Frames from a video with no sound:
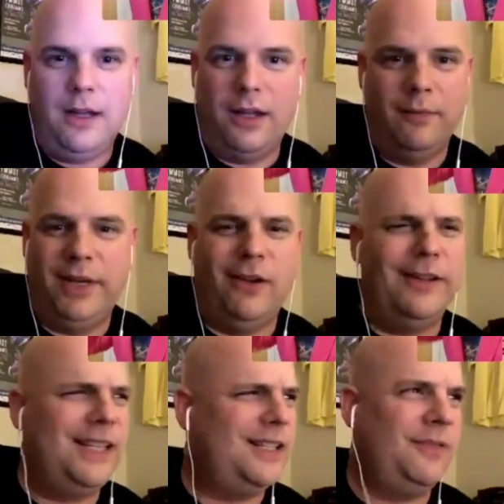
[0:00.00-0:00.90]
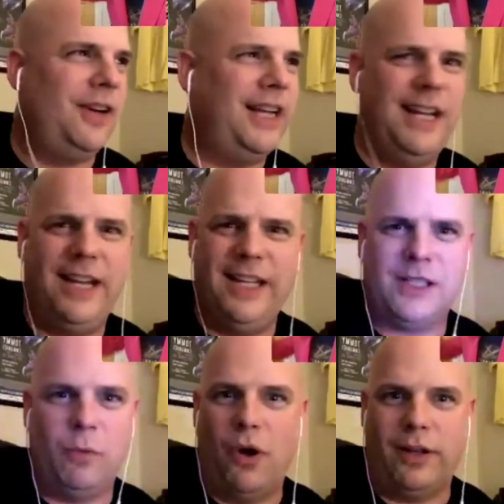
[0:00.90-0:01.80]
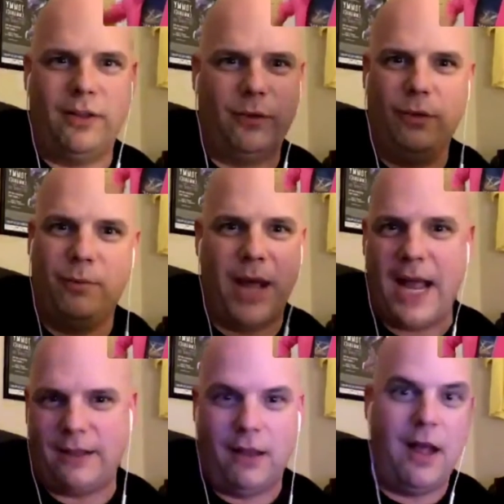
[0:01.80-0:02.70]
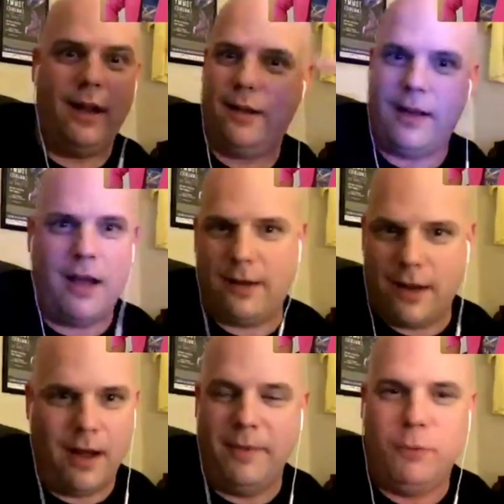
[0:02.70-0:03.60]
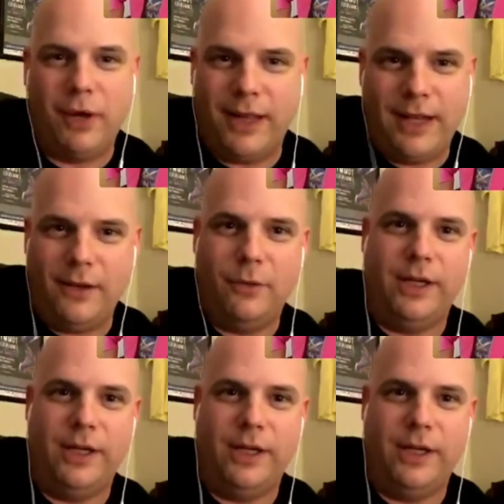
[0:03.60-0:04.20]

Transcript: I mean, all these fucking idiots walking through the back, la da da da da. I mean, what are they doing?